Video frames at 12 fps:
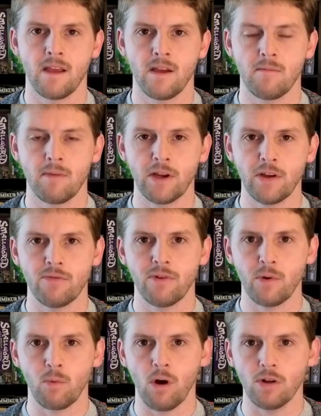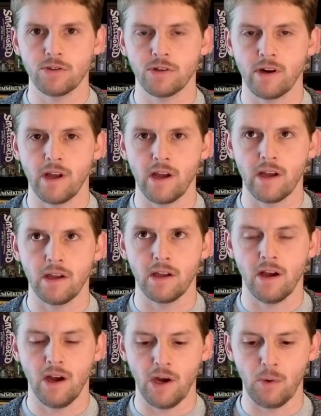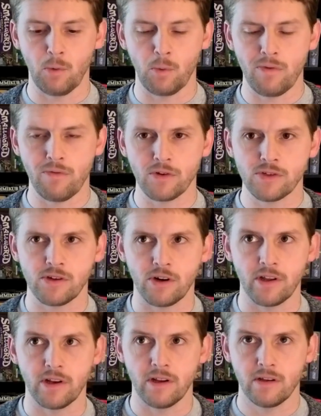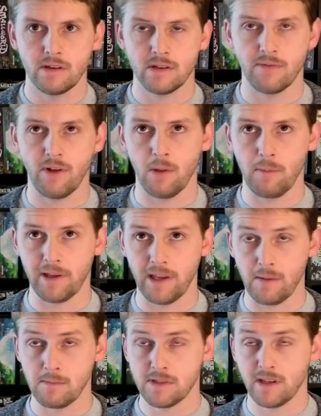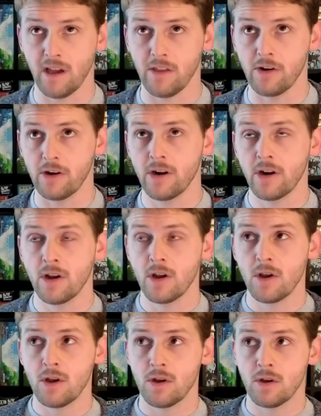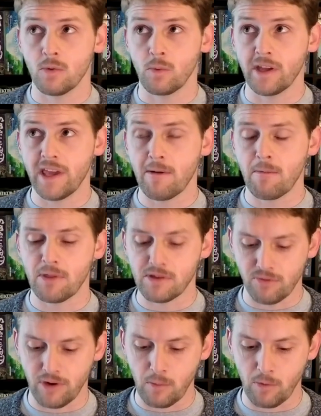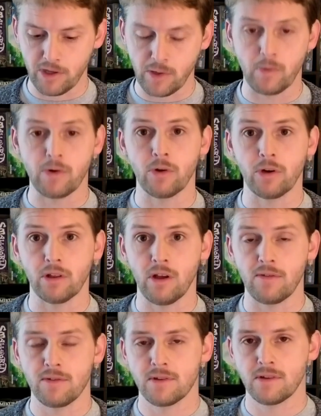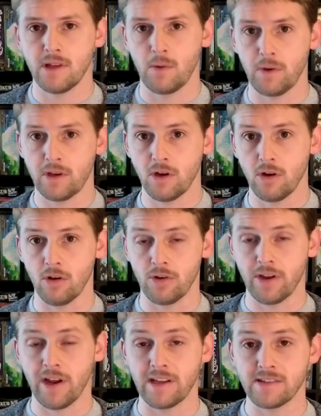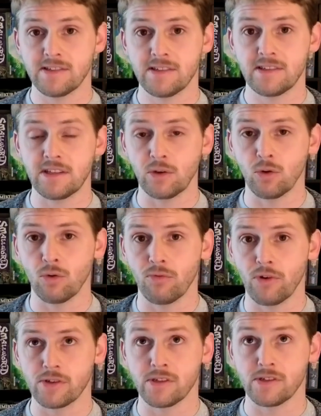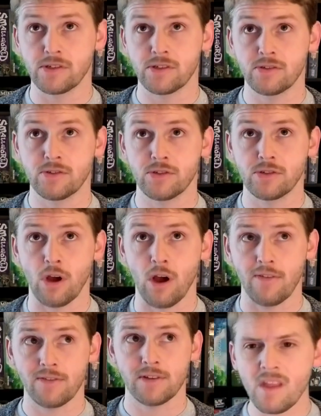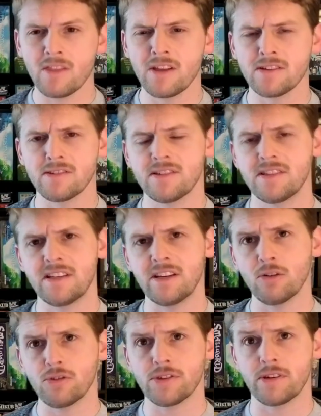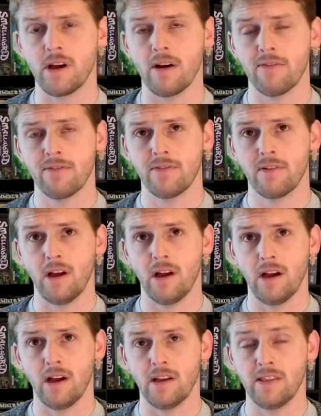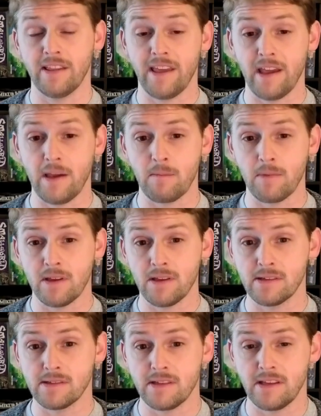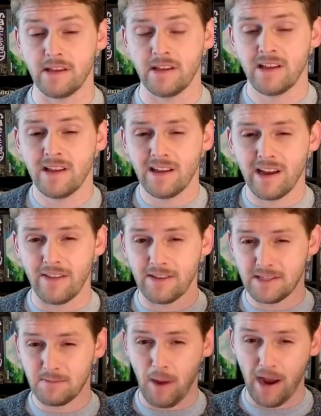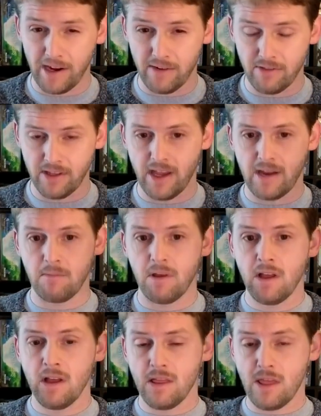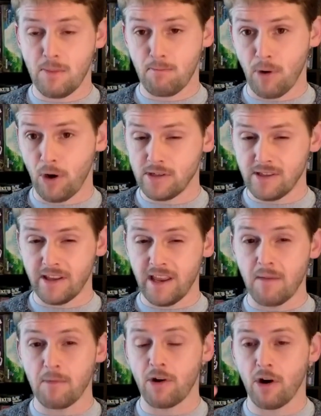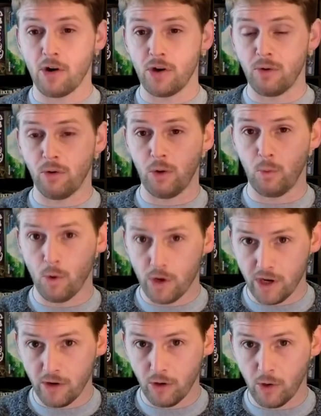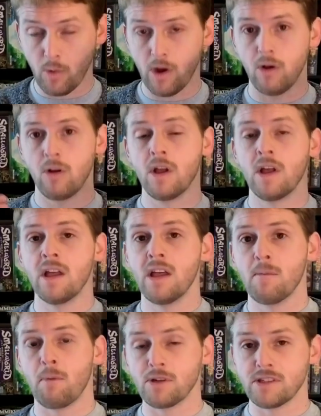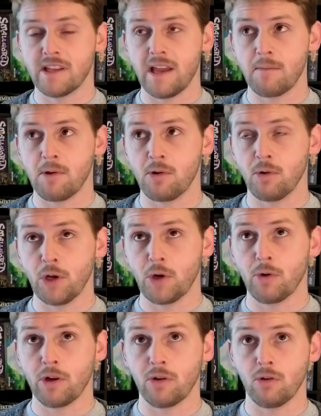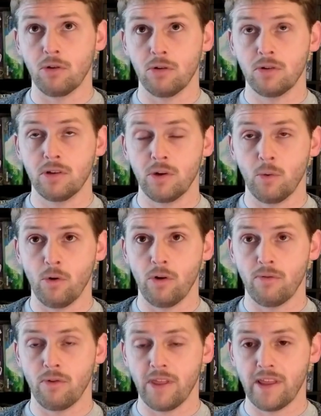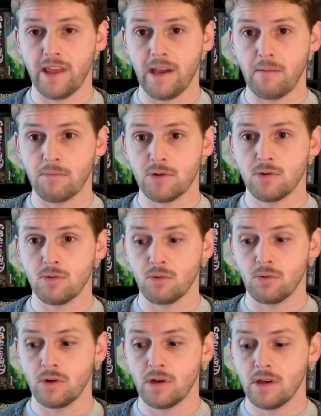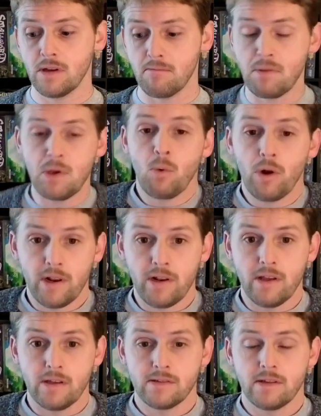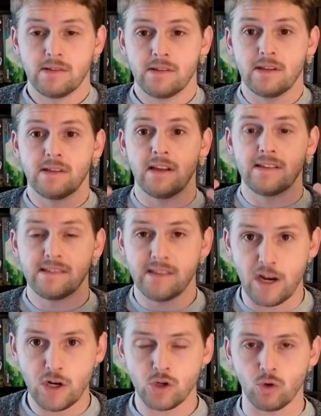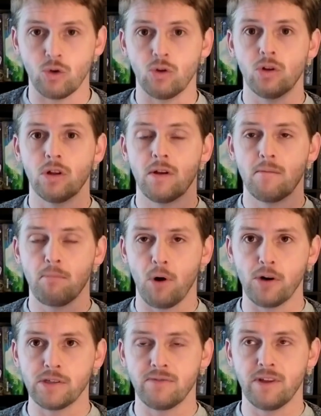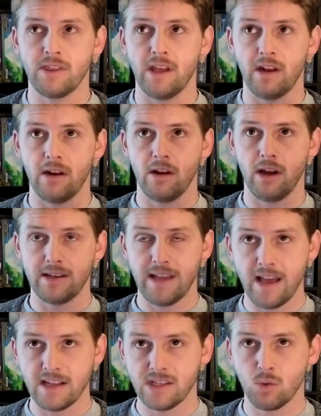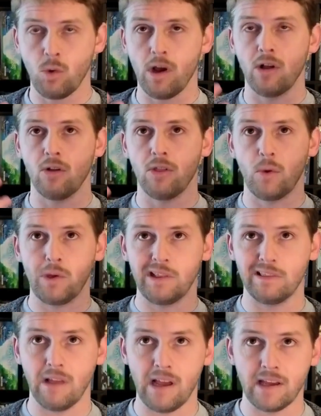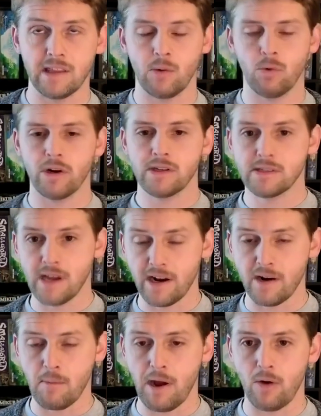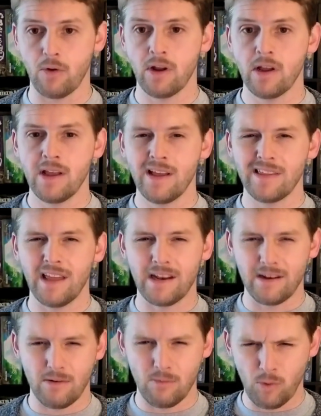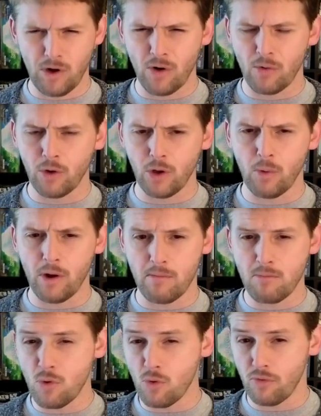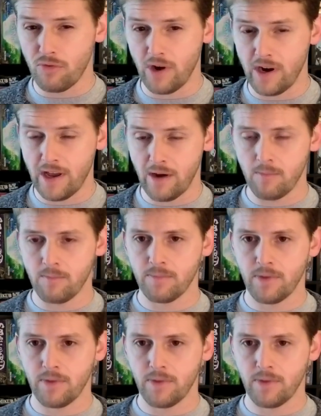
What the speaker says: My good friend Walter and I, when we first started developing games together, we came up with this framework that we really loved that we called kind of steel versus soft. The steel stuff in the game is the kind of the spine of the game, the parts of the game that are already really working really well, parts of the game that are really critical in order for the game to be what it is. It's this essential parts of it that test well, that we like, that we're excited about, that we don't really want to move right now.